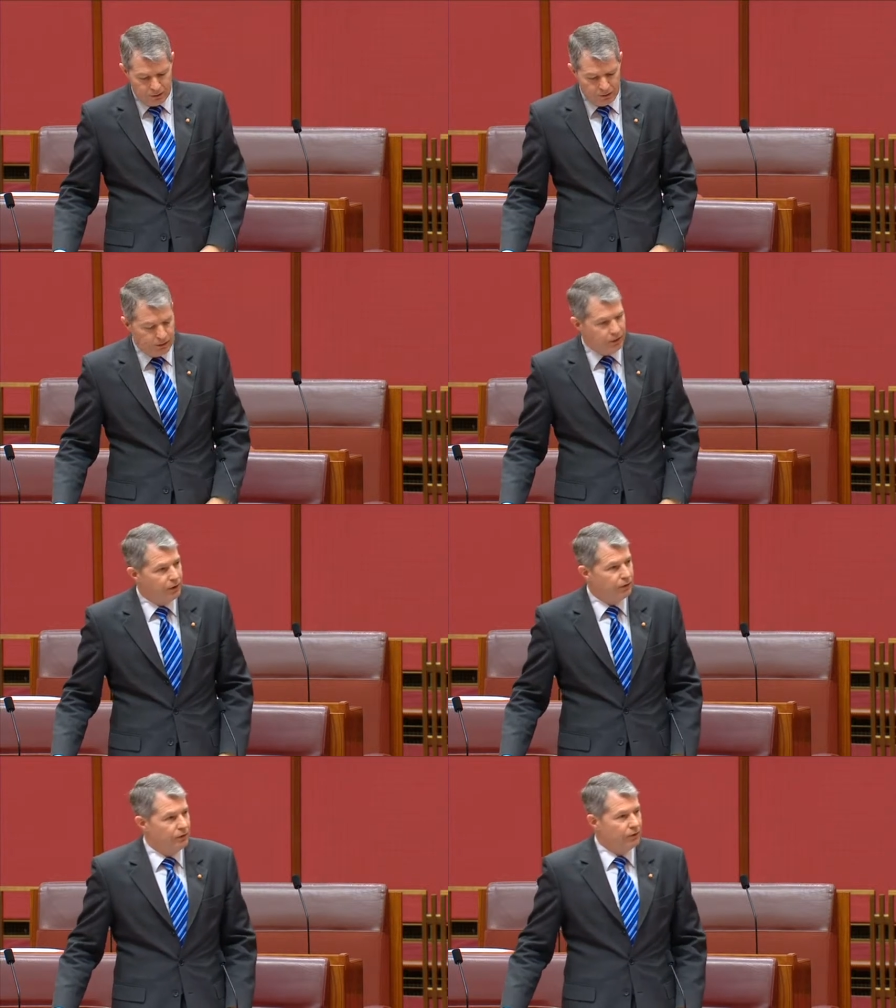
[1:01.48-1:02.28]

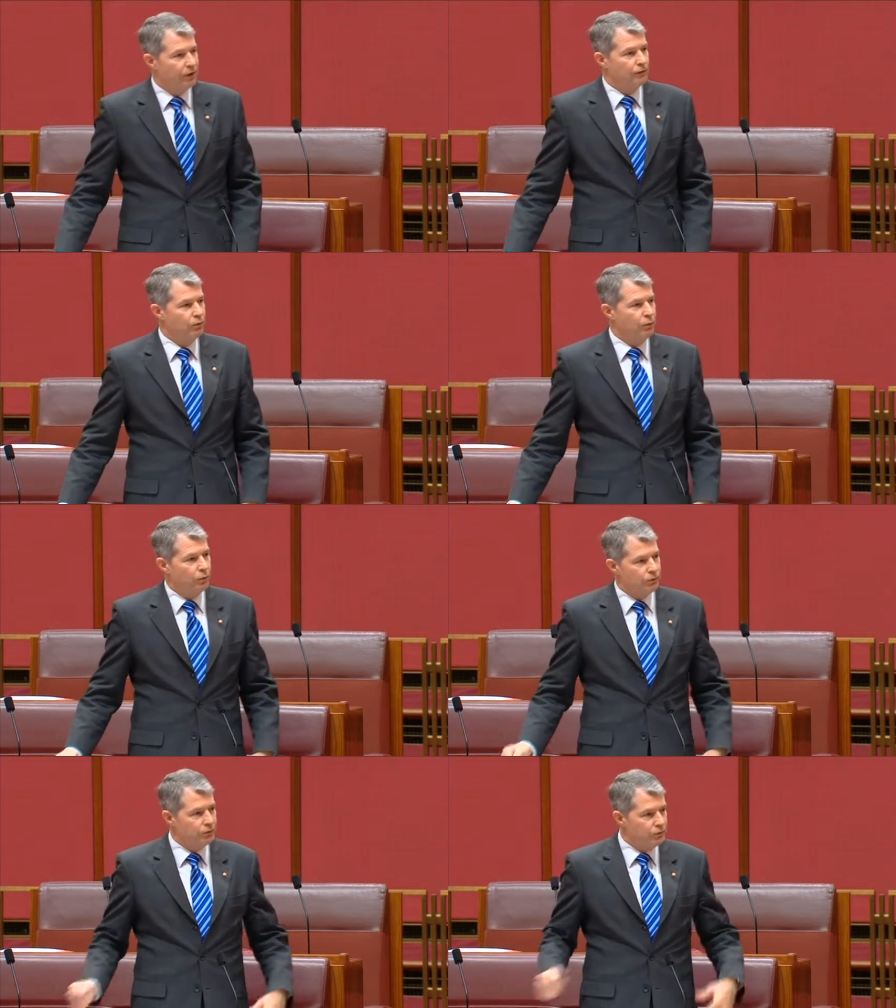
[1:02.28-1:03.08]
uh, that has
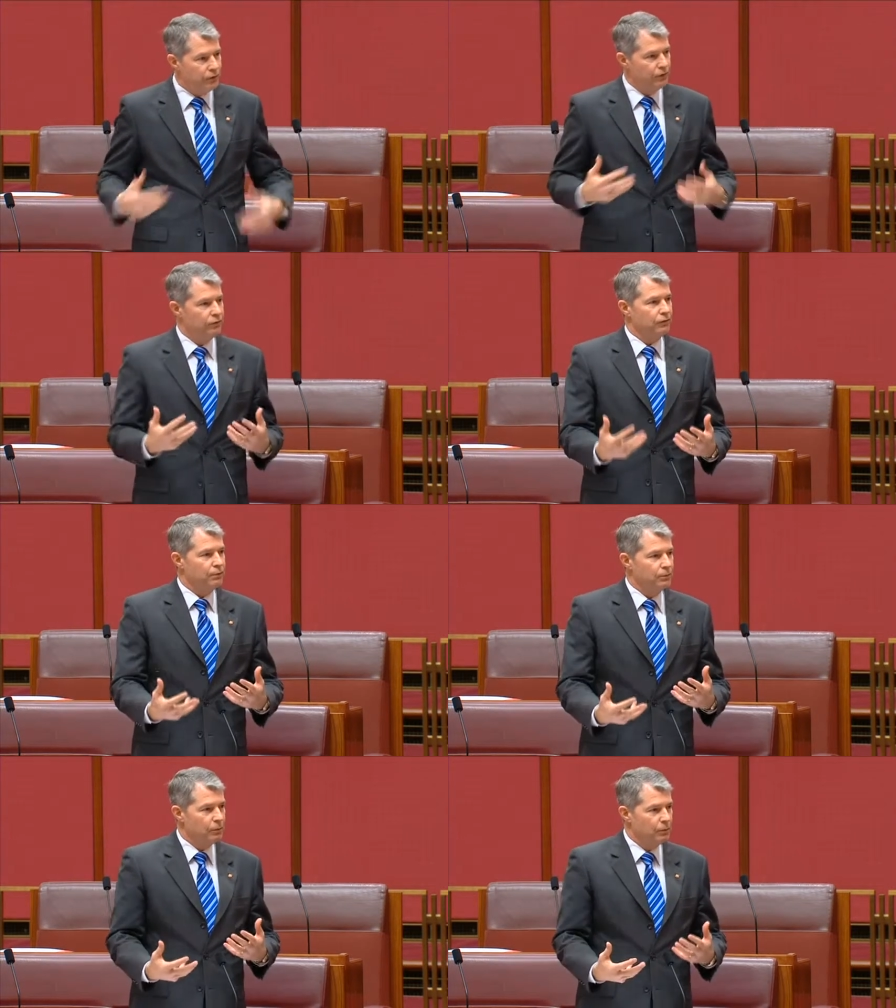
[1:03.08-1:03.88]
caused new tensions
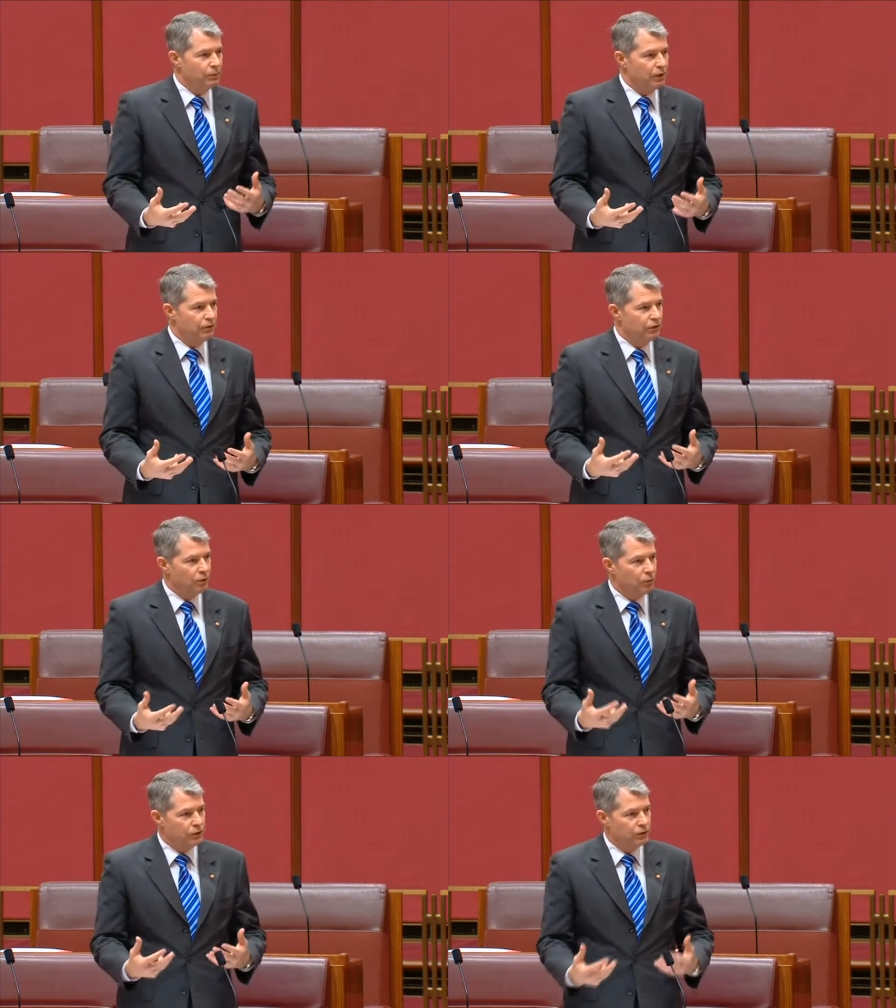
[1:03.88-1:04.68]
between Beijing
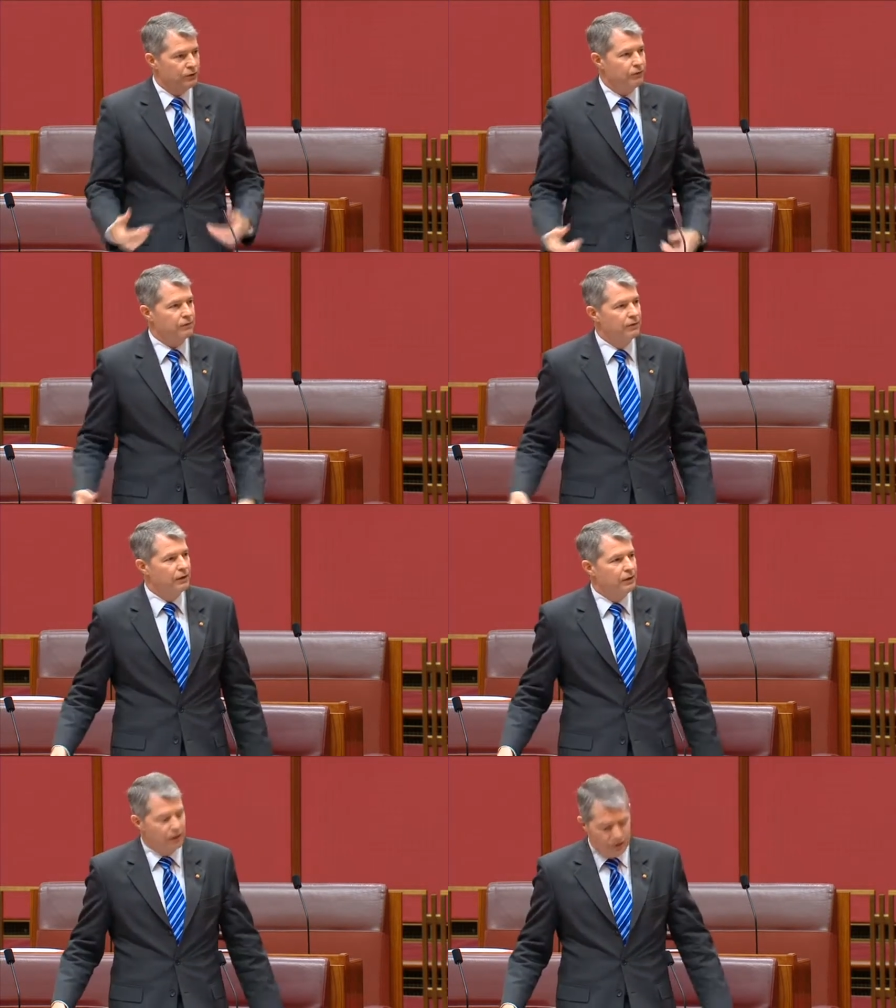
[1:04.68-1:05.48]
and Washington
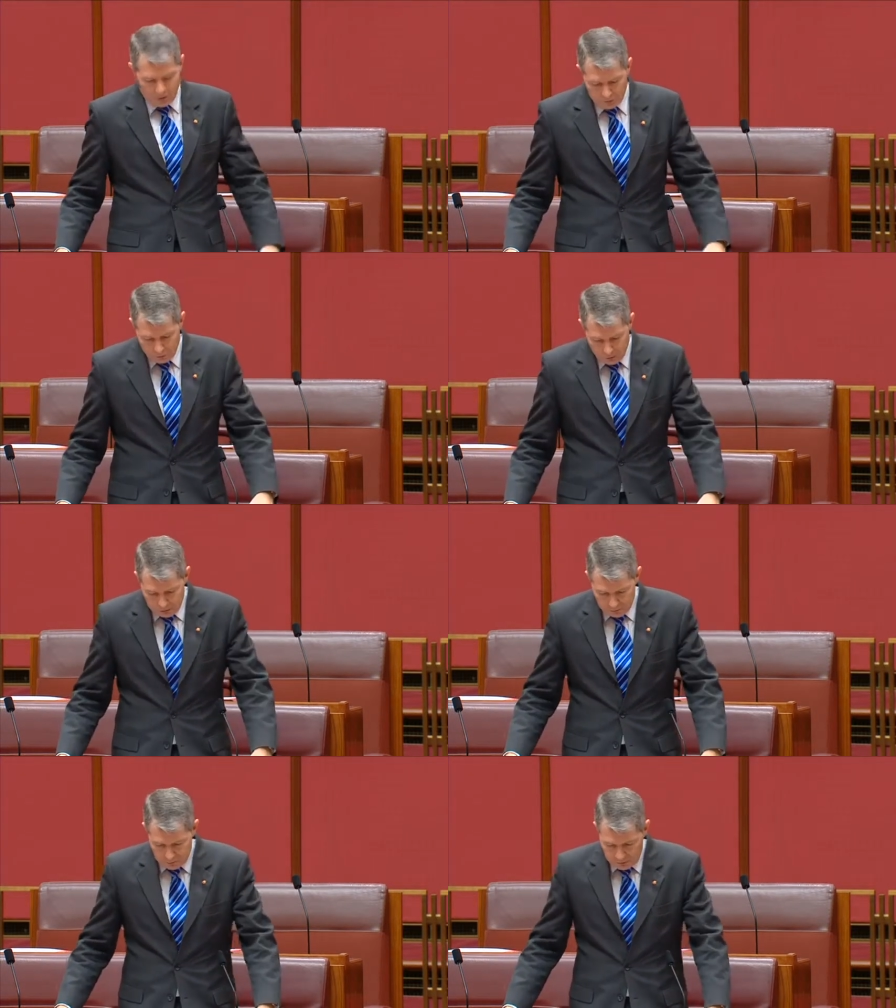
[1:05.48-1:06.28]

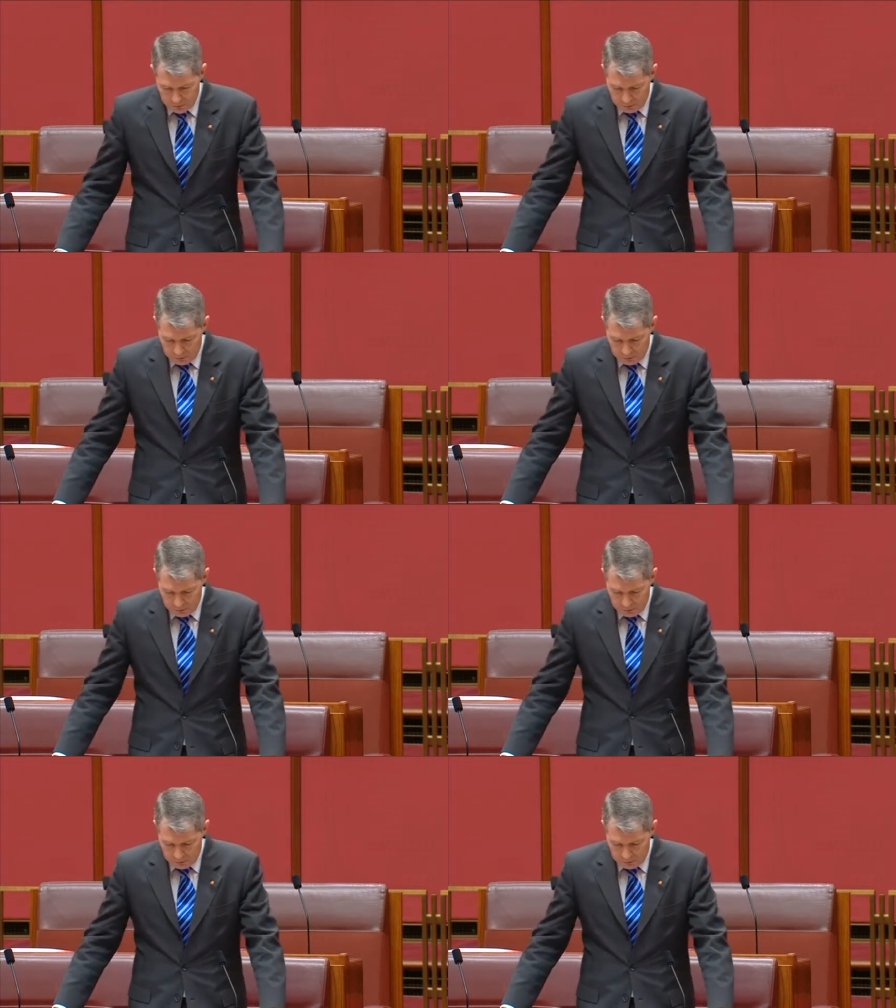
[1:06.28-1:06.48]
around the